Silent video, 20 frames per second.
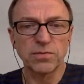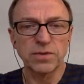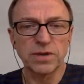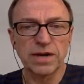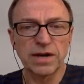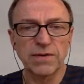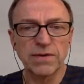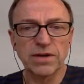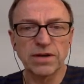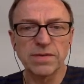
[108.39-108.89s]
But
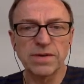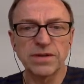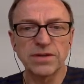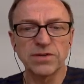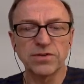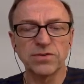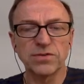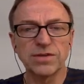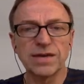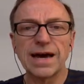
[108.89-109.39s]
I recommend
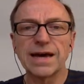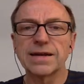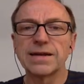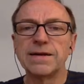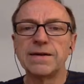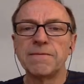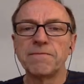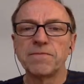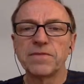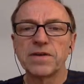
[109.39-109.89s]
you do
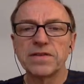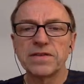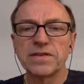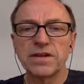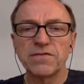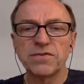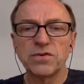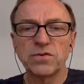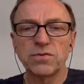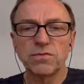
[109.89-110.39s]
that. And then
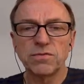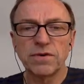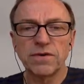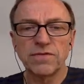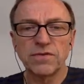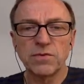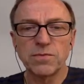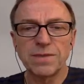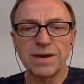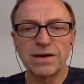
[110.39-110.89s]
if
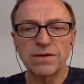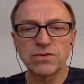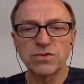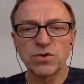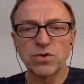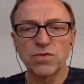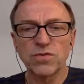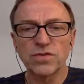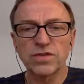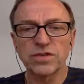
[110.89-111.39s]
you mouse
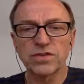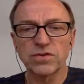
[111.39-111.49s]
over this